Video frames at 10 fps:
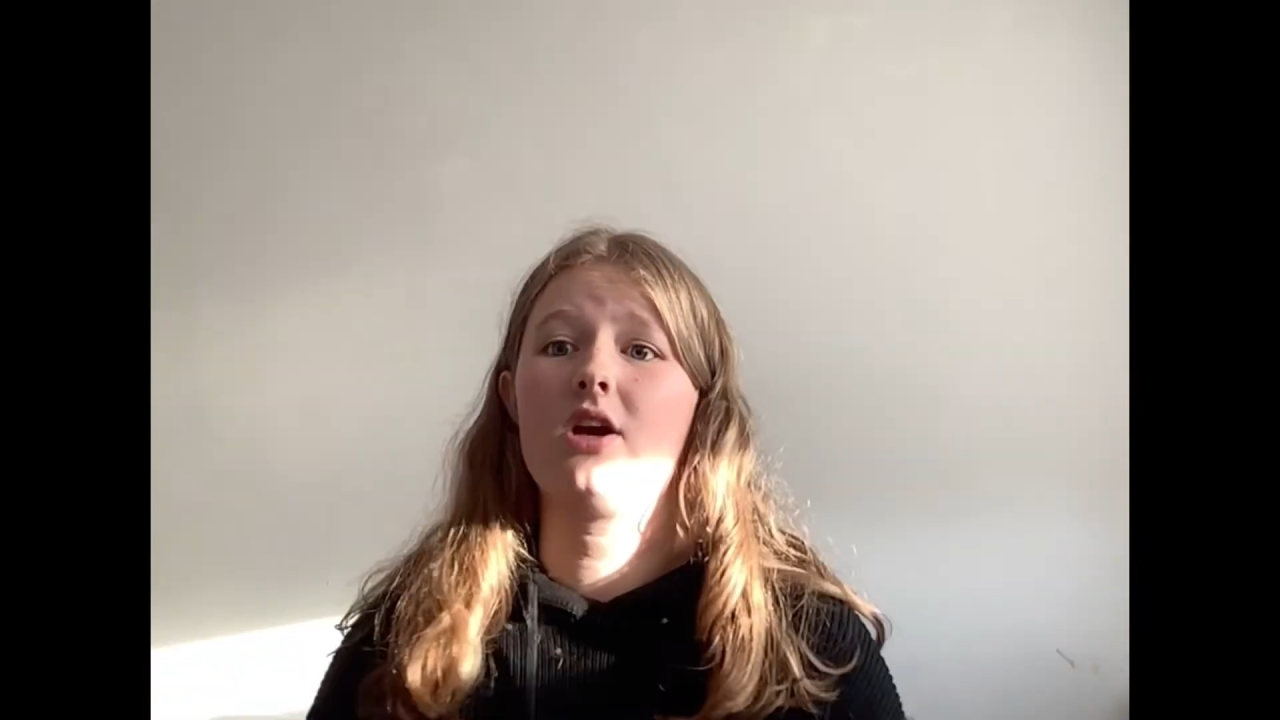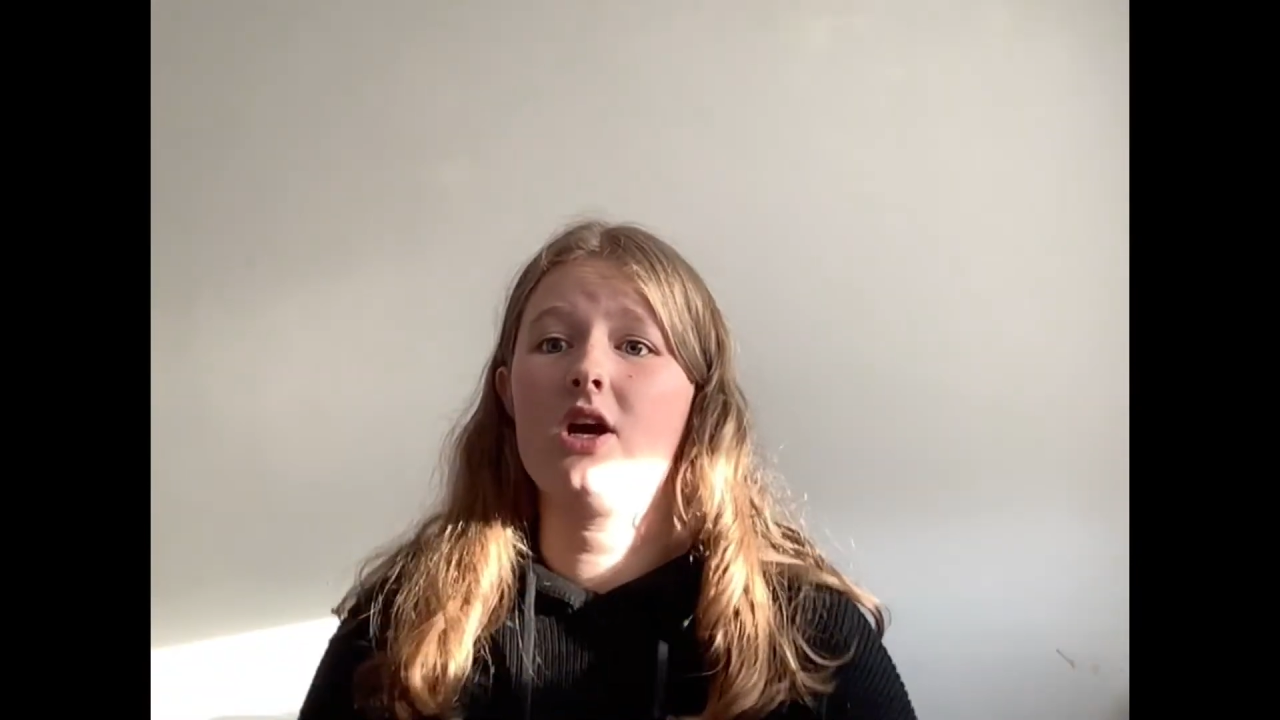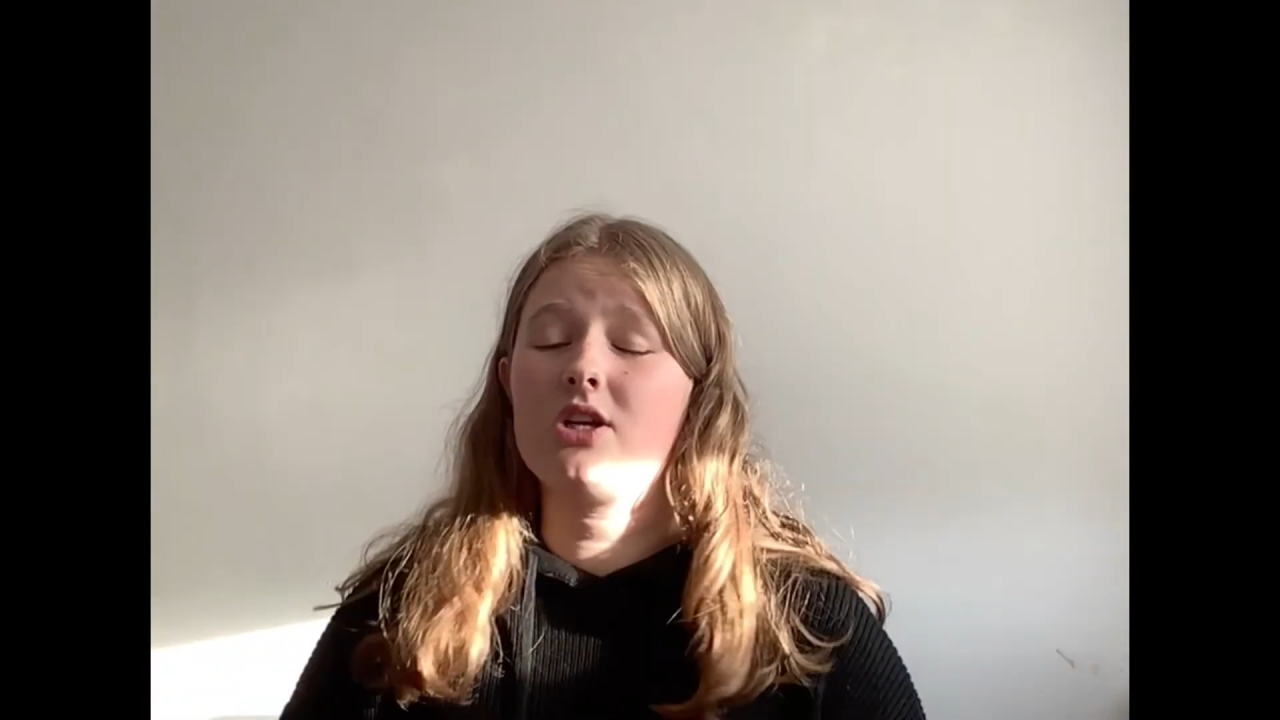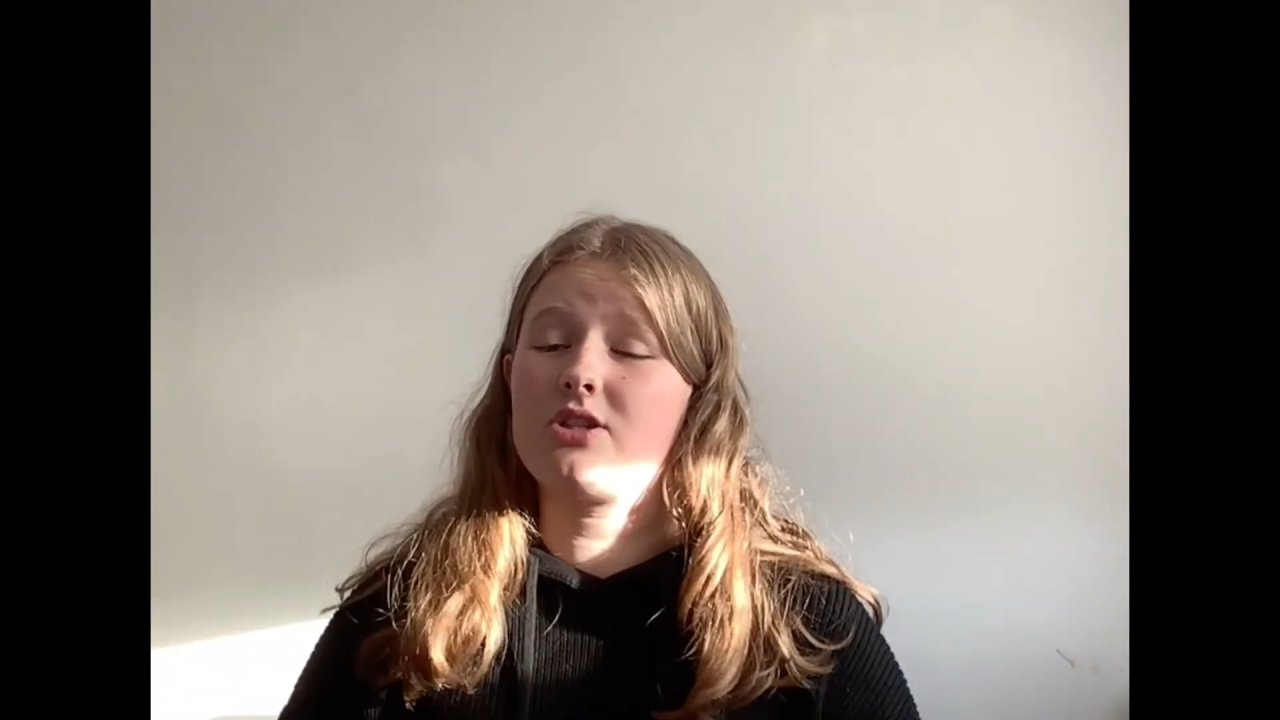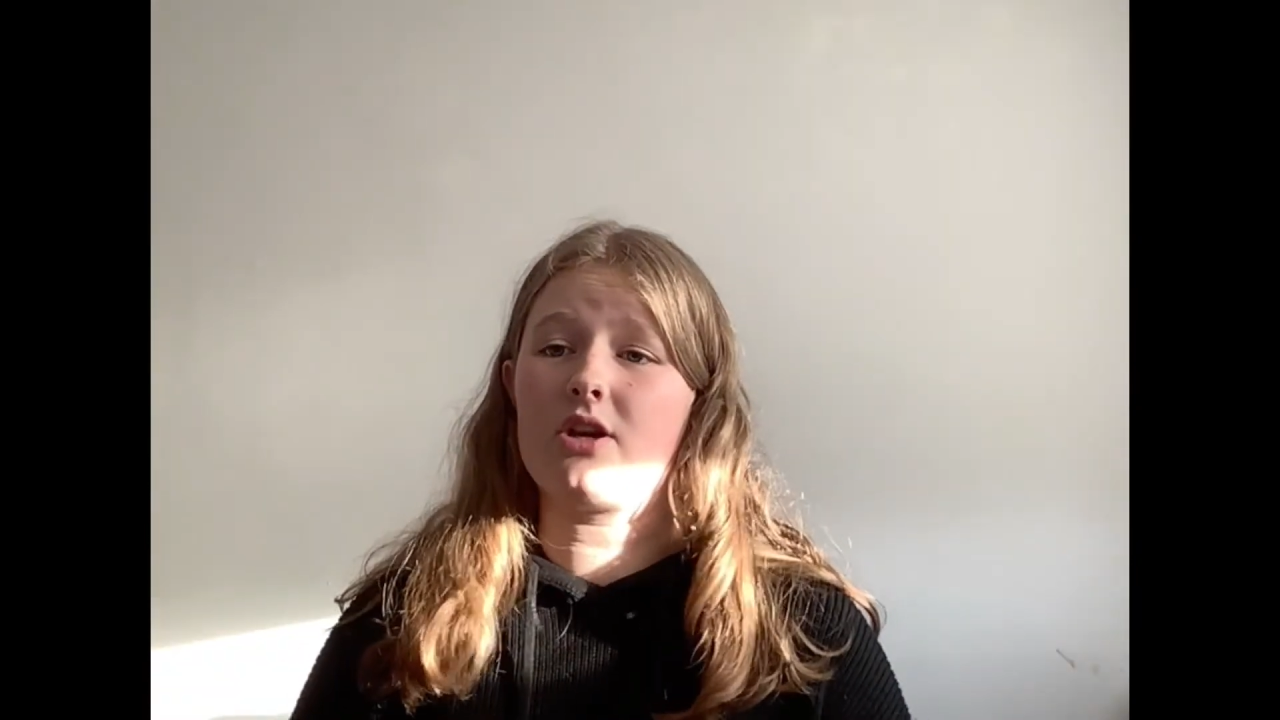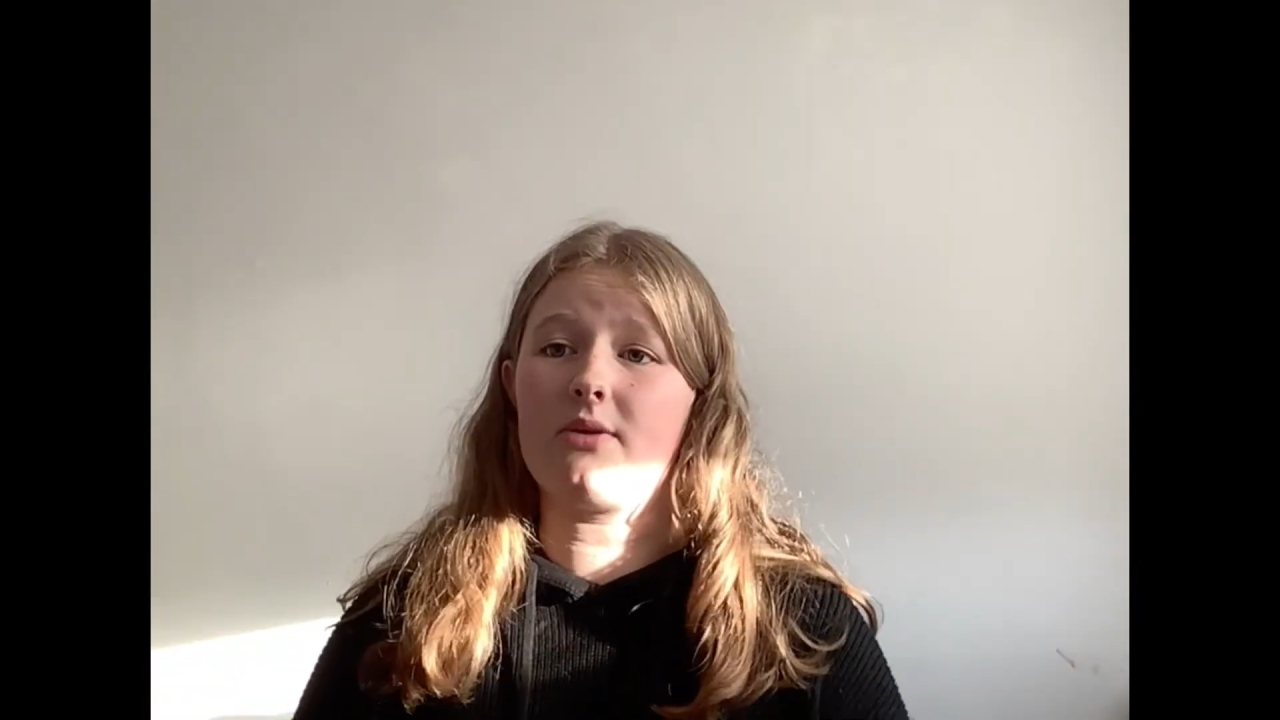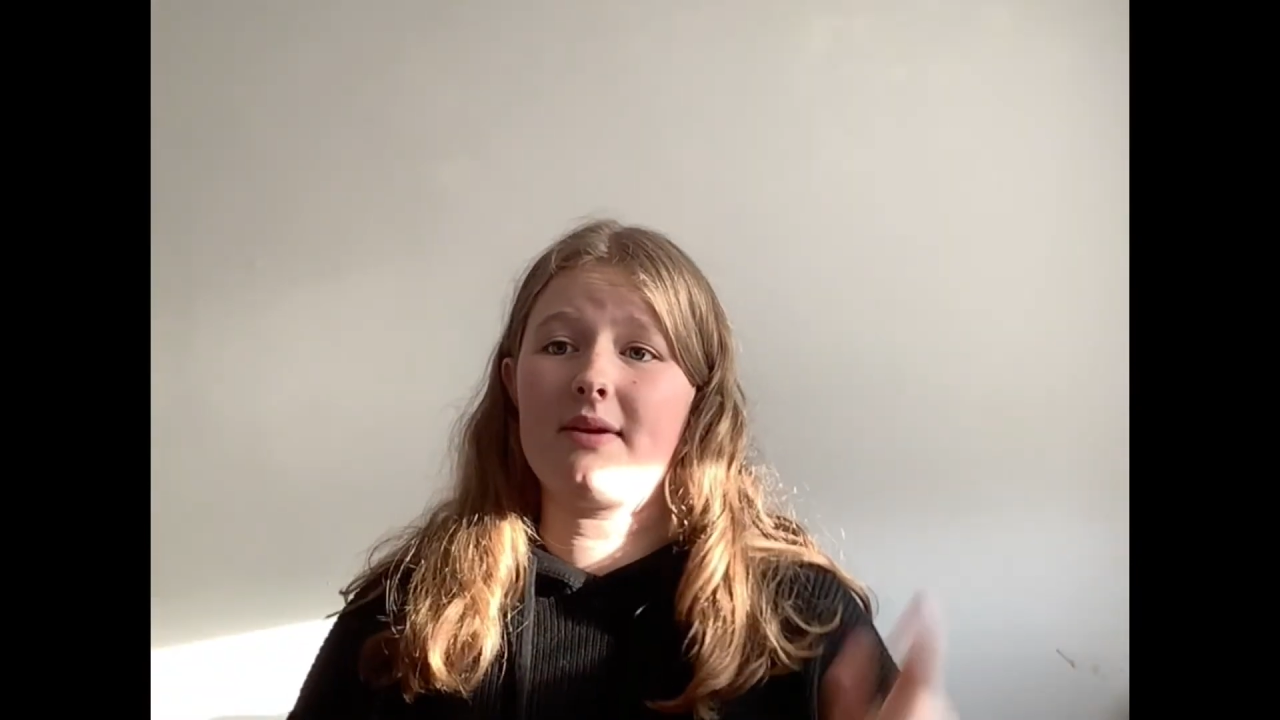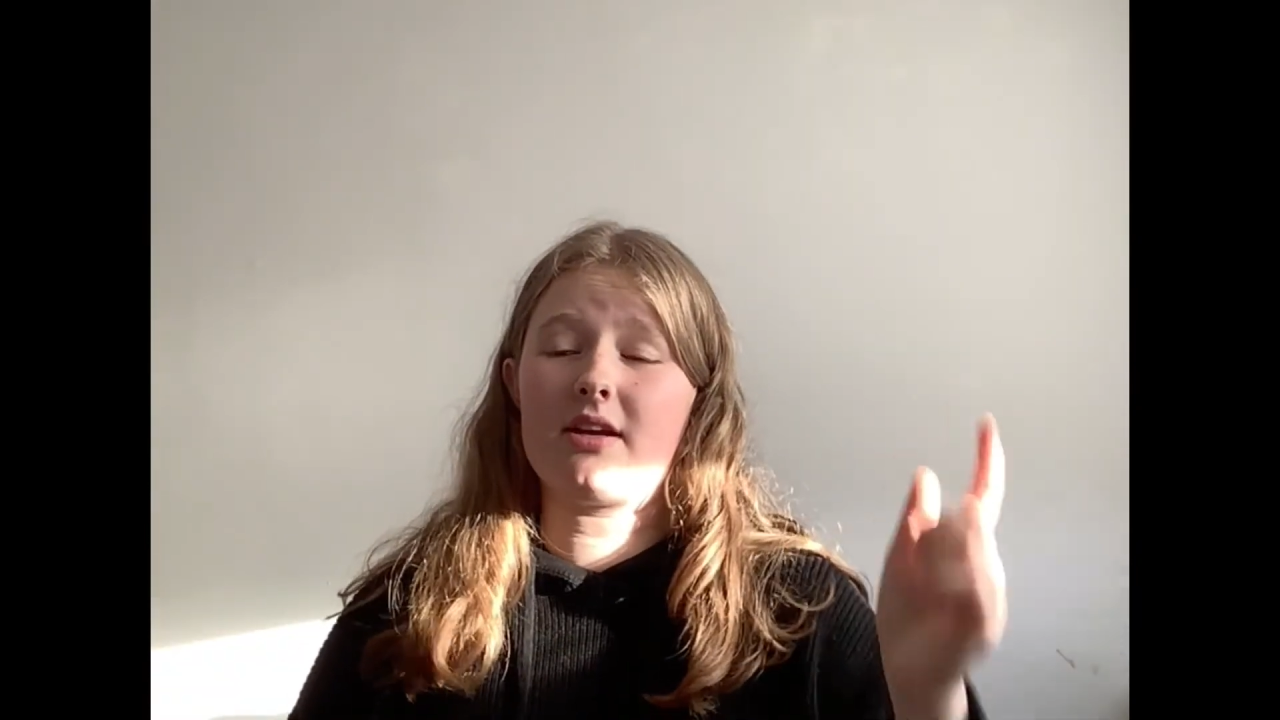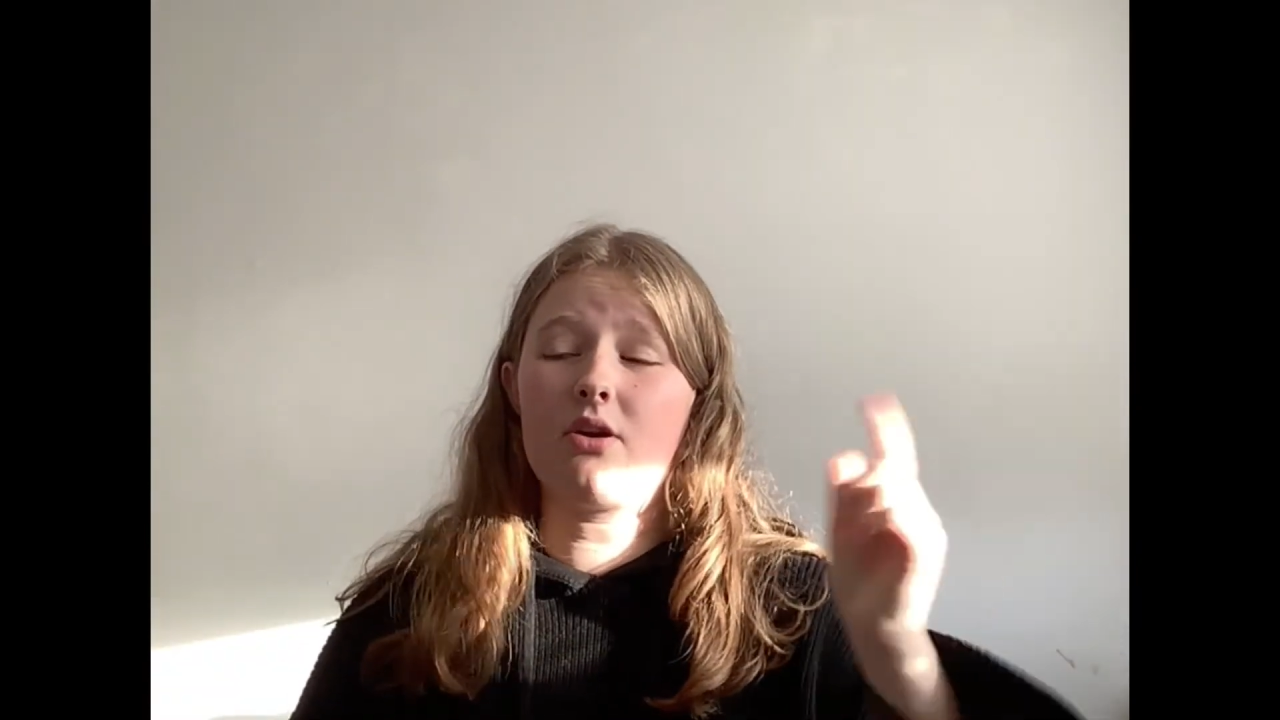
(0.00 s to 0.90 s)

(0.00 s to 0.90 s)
so we can